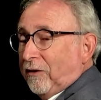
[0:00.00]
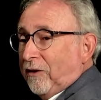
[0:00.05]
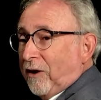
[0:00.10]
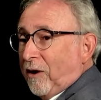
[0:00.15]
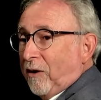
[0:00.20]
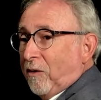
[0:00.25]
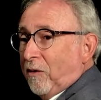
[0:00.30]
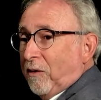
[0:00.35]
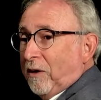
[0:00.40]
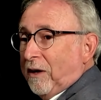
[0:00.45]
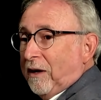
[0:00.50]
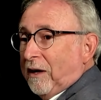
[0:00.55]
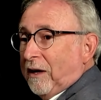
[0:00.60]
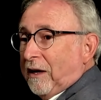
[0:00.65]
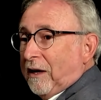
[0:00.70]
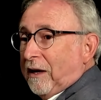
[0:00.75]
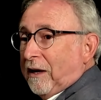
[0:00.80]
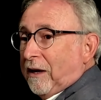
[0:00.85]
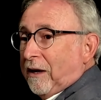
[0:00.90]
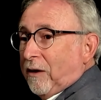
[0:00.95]
So,
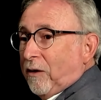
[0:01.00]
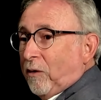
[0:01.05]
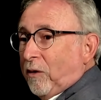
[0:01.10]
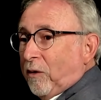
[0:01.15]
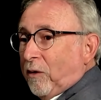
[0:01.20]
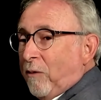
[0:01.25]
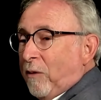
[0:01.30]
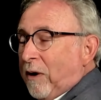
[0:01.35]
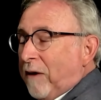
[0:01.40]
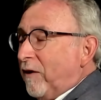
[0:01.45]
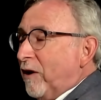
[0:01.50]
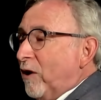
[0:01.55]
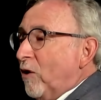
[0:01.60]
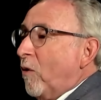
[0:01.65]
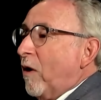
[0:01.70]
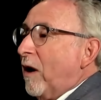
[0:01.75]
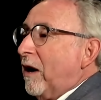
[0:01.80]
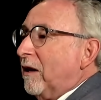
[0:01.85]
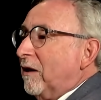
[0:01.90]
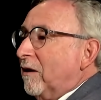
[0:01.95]
however you
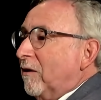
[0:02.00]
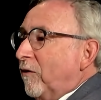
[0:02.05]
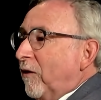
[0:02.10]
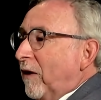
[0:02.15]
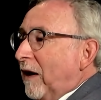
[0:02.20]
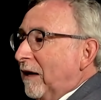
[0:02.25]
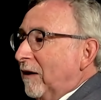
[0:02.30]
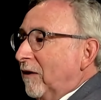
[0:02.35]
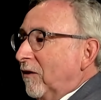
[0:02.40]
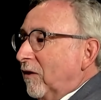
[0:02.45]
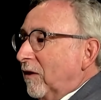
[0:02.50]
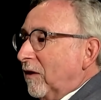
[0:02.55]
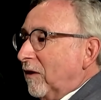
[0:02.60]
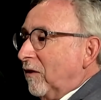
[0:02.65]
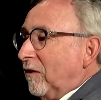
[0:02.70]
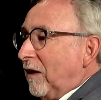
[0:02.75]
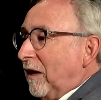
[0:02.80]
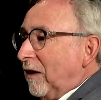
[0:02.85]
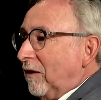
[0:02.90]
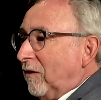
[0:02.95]
want to define
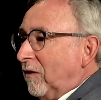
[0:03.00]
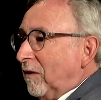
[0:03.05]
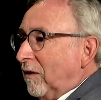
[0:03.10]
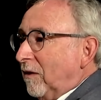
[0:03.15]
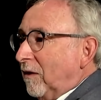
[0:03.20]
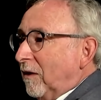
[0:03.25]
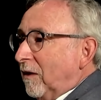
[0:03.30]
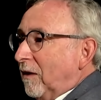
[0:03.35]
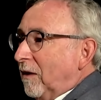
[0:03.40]
success,